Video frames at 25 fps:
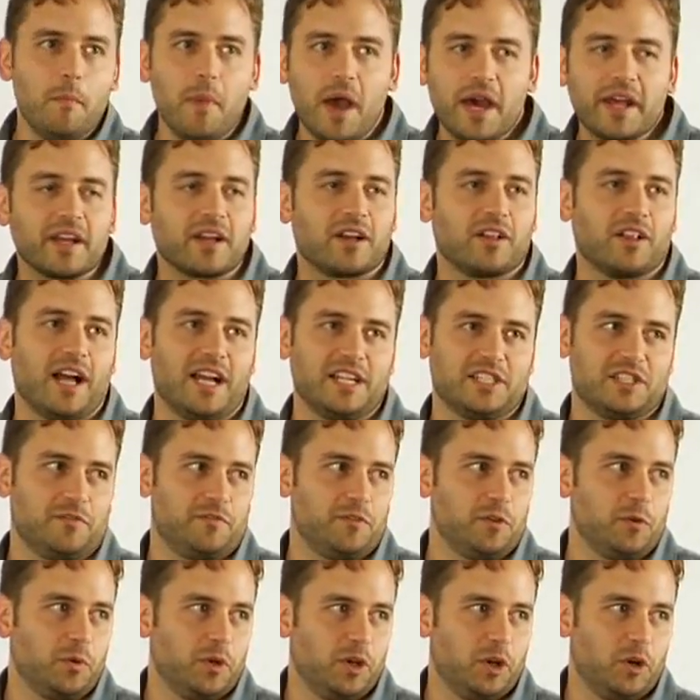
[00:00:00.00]
meta class,
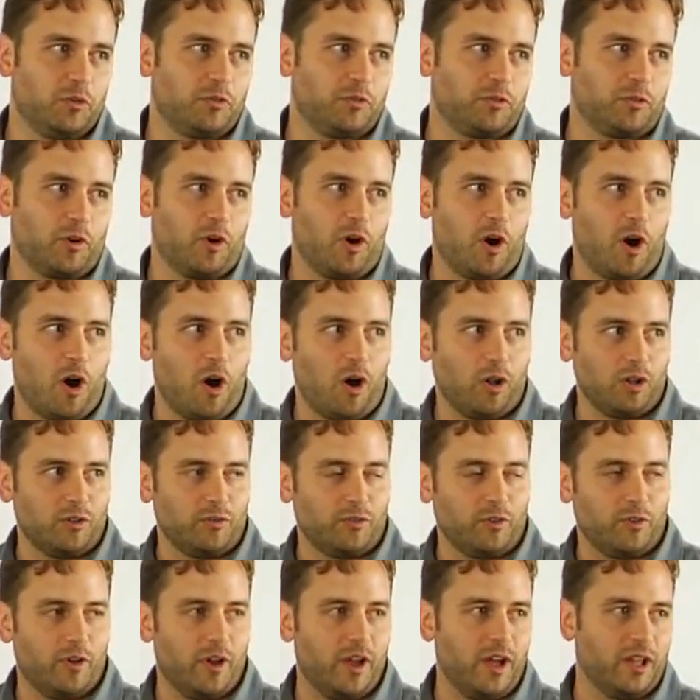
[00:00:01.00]
if you will, for all
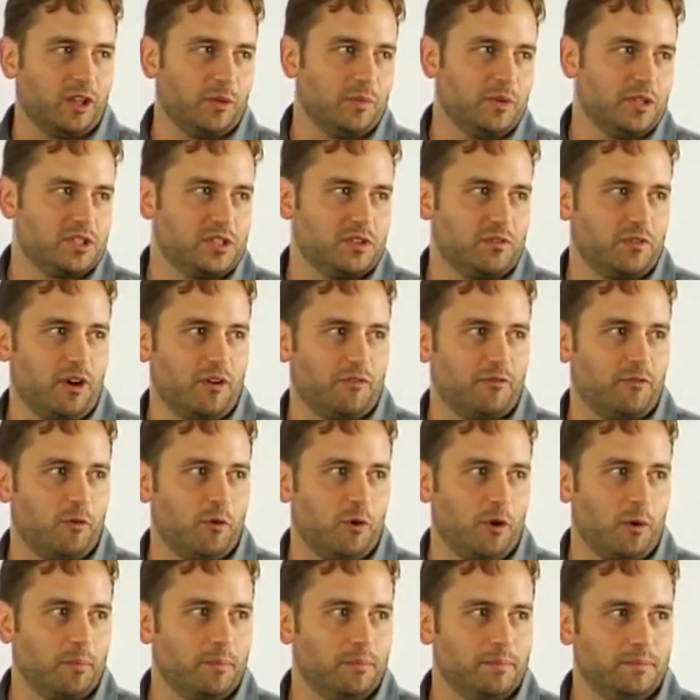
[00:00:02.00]
of the elements of our
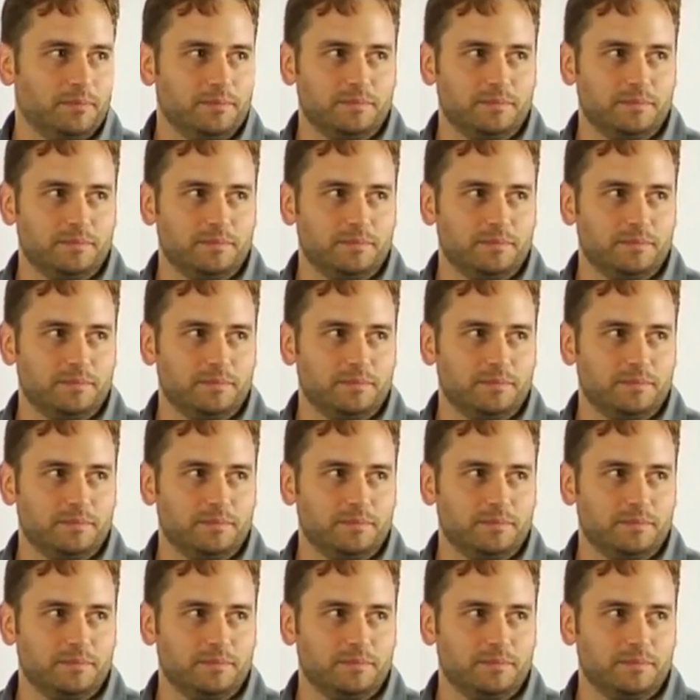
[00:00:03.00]
form.